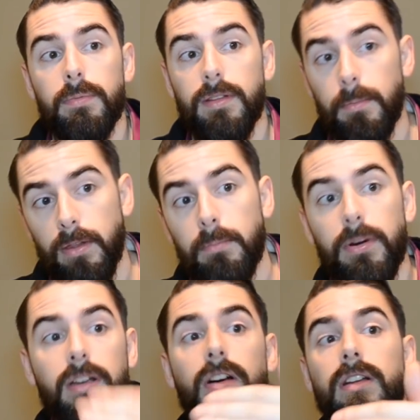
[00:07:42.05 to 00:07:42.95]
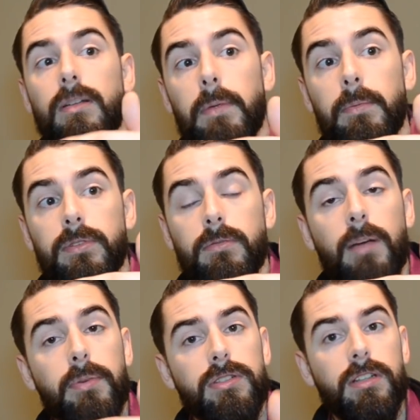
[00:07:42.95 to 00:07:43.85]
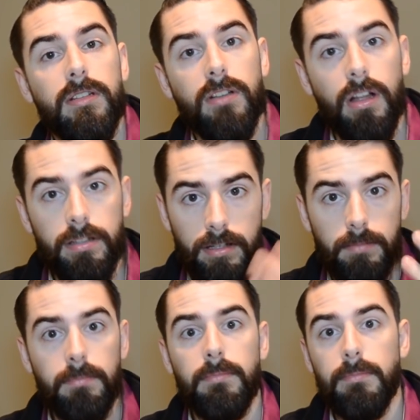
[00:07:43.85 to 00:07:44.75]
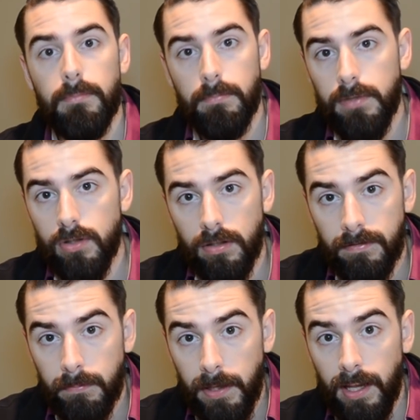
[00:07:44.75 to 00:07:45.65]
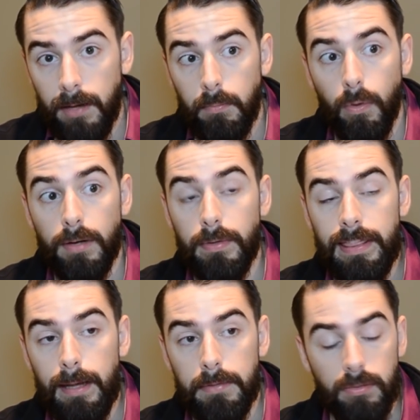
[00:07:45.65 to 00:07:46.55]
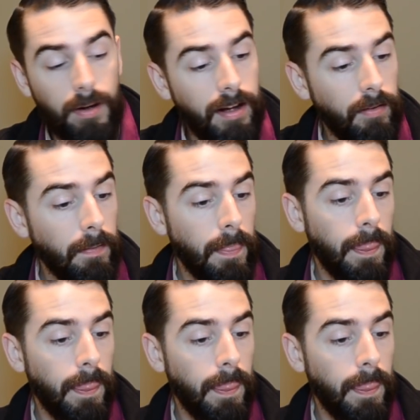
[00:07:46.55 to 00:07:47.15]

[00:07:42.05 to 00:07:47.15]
Some of the Brittonic peoples got pushed into Scotland and sort of became one with them as well.